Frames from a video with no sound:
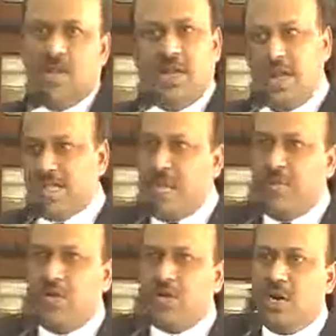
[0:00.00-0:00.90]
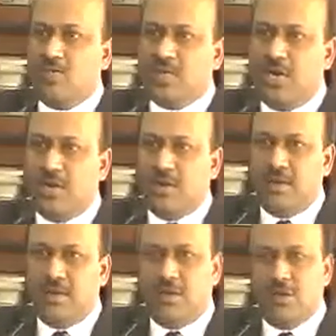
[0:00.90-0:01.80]
As I pointed out that
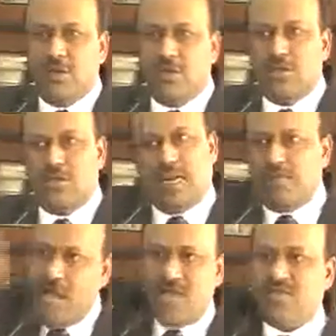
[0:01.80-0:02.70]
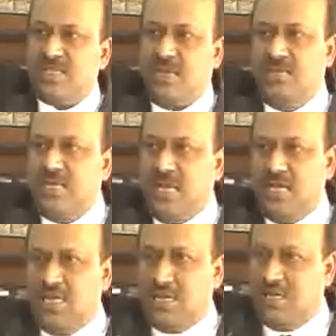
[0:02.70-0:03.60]
virus can be
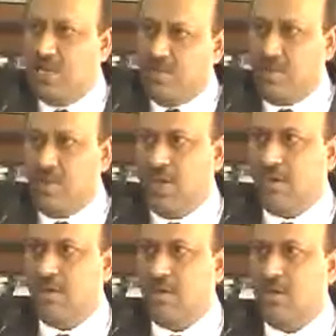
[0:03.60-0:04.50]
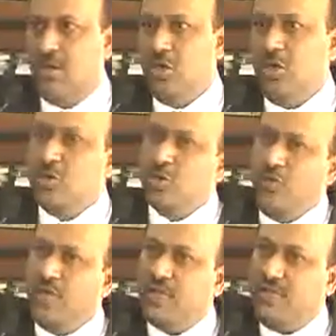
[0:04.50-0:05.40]
challenged, number one. Now so
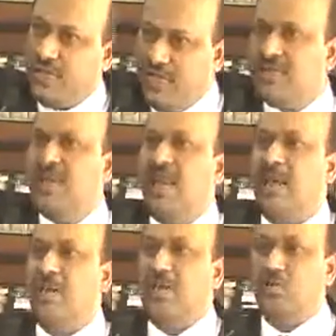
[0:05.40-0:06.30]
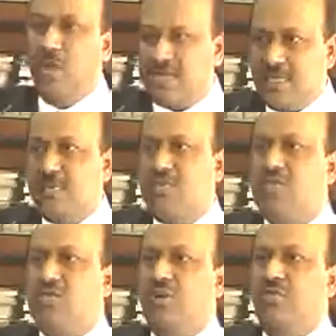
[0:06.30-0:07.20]
far this additional liability, you accept
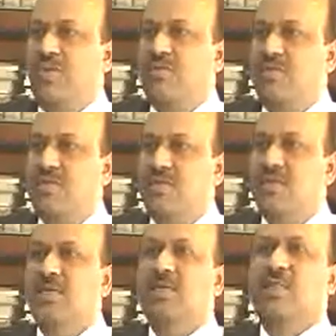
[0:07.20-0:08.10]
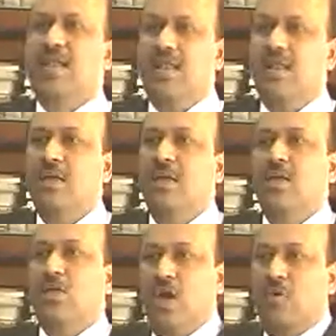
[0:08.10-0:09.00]
these notifications, then
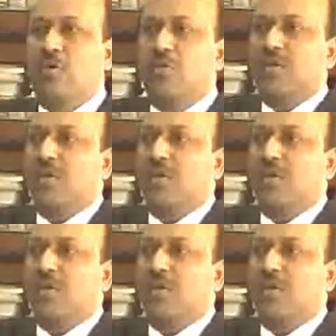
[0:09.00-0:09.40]
you have to pay that